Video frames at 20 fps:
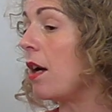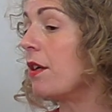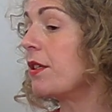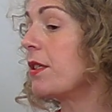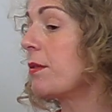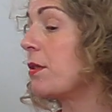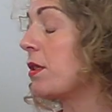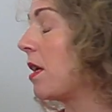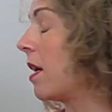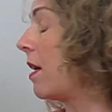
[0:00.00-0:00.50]

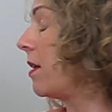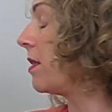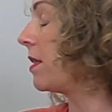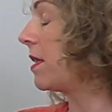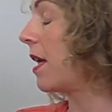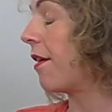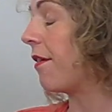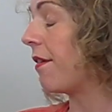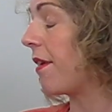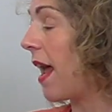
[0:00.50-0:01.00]

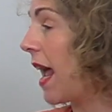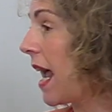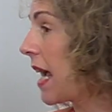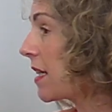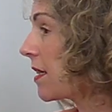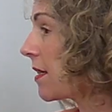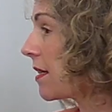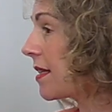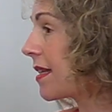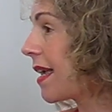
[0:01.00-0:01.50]
certain
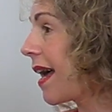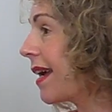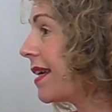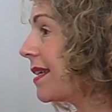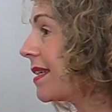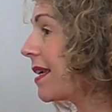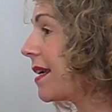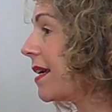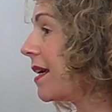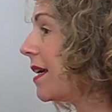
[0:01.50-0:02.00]

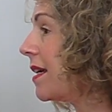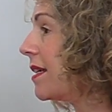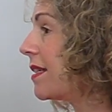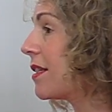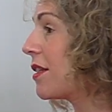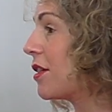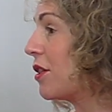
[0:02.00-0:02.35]
exercises